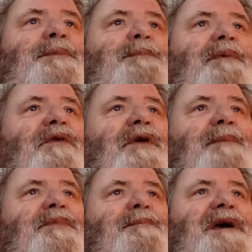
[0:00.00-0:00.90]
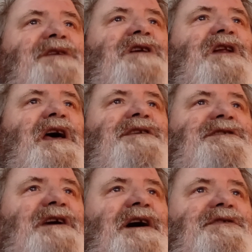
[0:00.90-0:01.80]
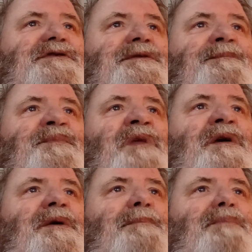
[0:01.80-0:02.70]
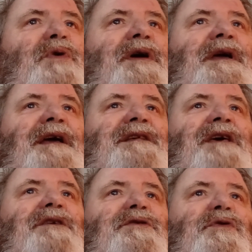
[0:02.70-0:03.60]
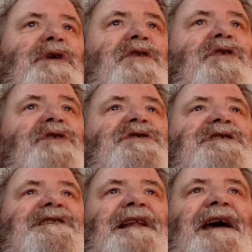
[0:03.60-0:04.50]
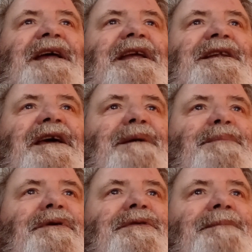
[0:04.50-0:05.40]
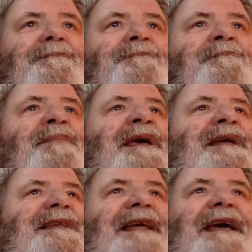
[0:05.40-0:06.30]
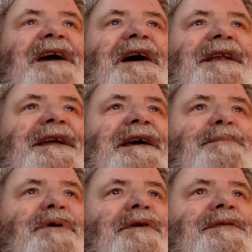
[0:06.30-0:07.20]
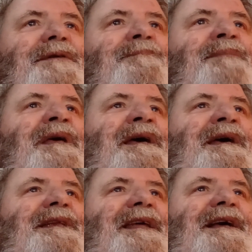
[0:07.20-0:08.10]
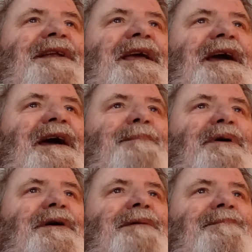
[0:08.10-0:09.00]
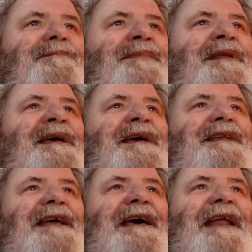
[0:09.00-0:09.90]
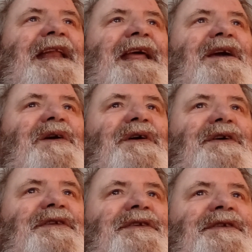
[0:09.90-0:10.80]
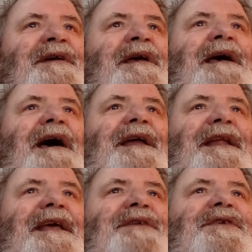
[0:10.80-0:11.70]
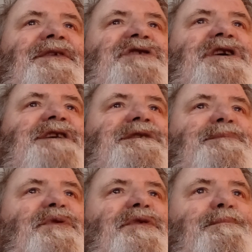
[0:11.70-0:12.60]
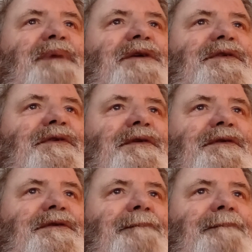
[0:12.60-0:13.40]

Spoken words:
perform specialized cuts employing accessories such as sliding tables, tenon tables, tilting arbor, tenoning hoods, and interchangeable spindles.